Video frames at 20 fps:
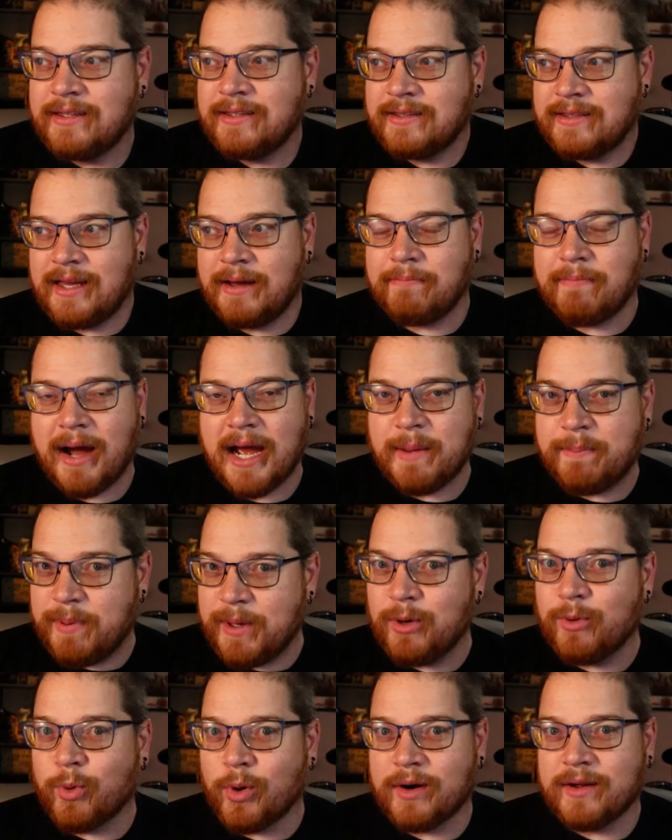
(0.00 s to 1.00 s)
that might
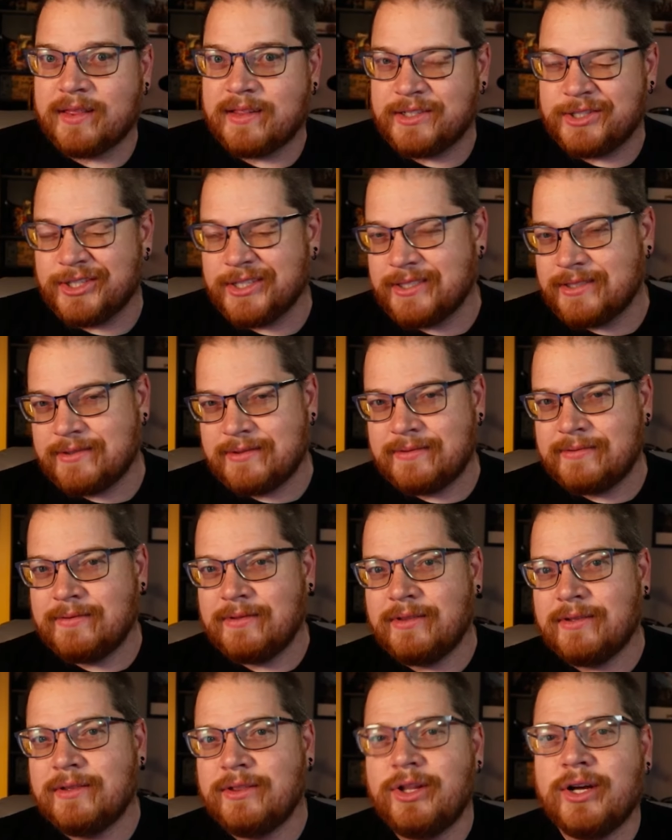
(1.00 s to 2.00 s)
be worth just
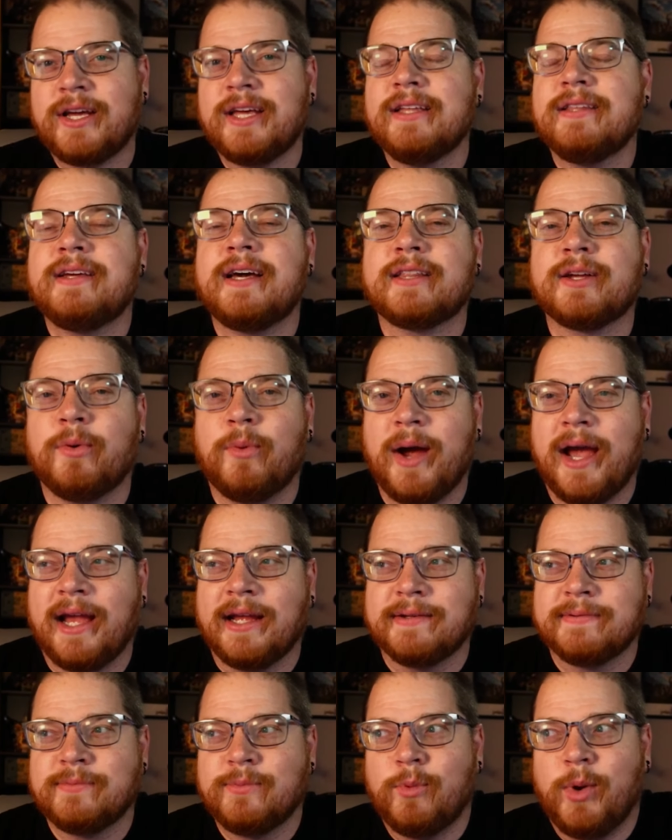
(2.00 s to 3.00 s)
looking the other
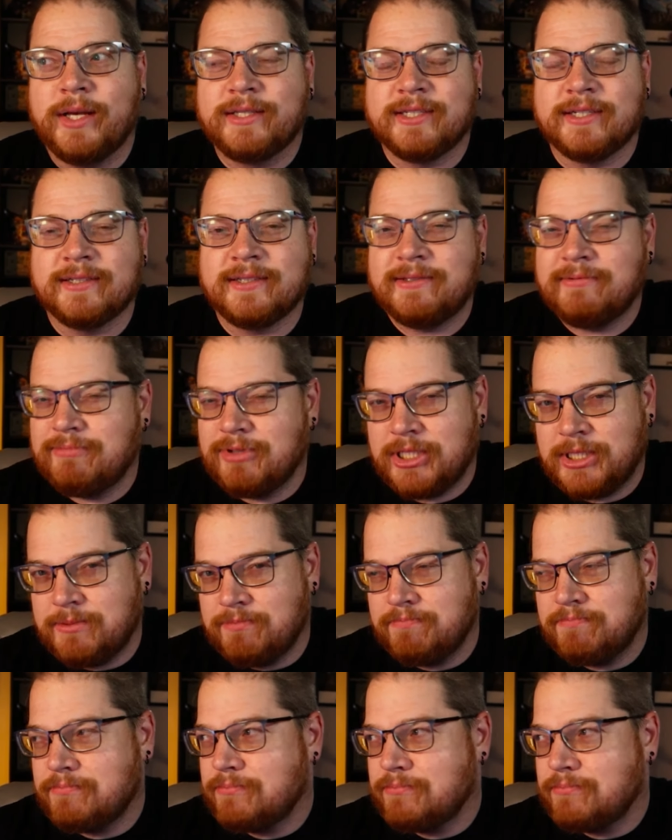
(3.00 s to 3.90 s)
way, wizards. Just